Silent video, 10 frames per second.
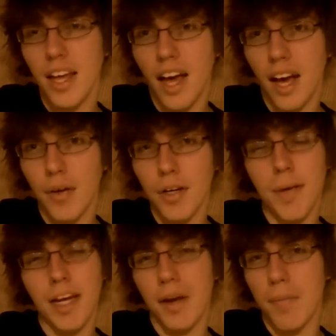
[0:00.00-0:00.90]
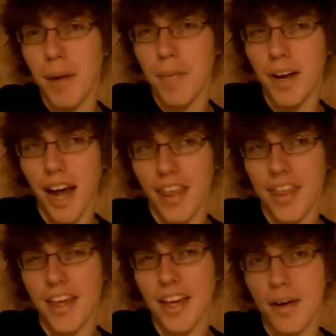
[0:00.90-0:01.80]
I'm going to make an amendment. I
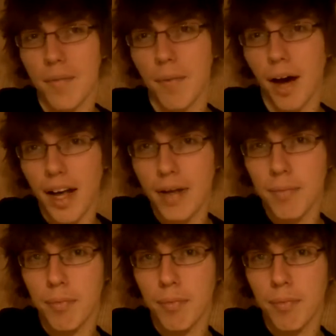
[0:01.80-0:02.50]
think my